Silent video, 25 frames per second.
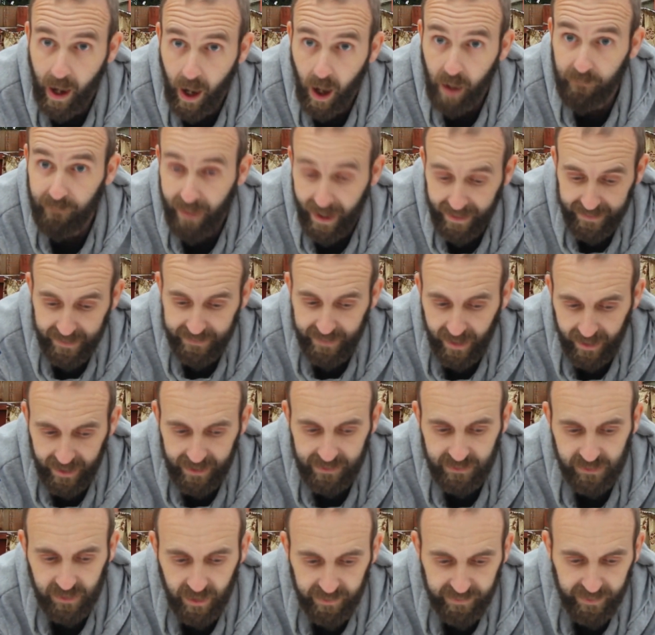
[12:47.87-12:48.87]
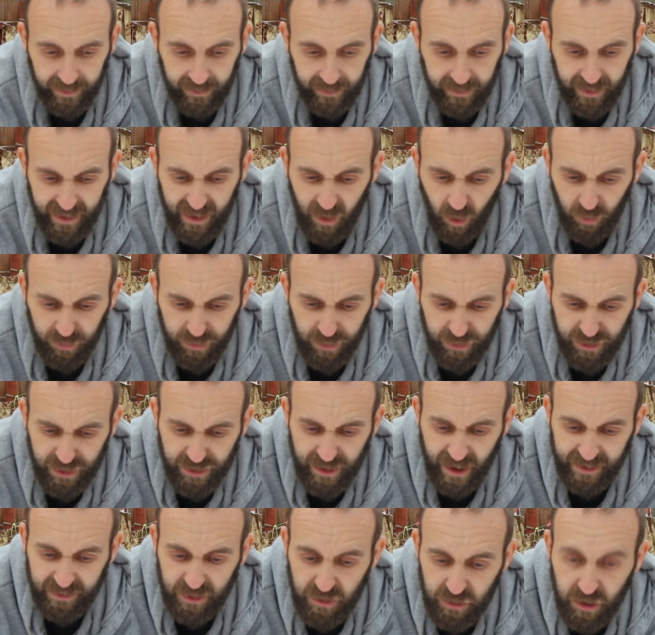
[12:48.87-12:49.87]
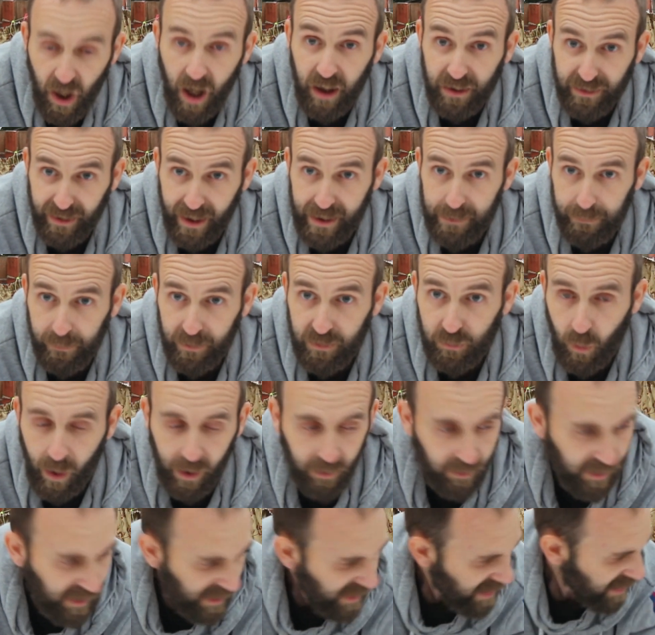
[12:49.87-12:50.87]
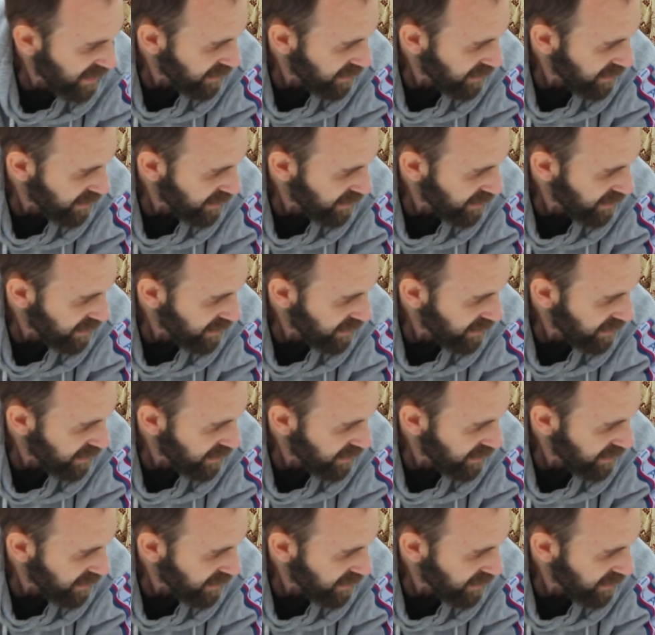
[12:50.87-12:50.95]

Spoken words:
I've added that into the thing. He also suggested duct tape as well.